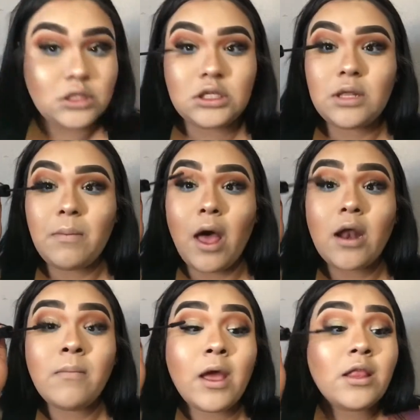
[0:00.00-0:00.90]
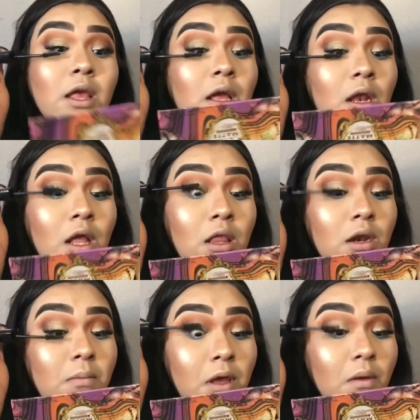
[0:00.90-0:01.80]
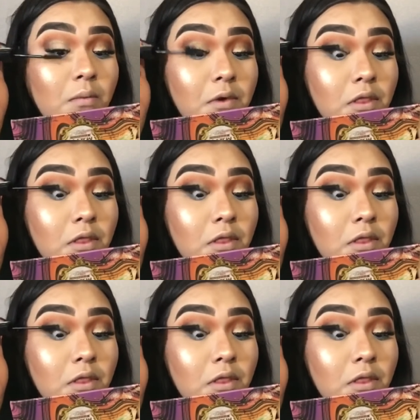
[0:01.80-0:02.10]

to the bottom, and then a little bit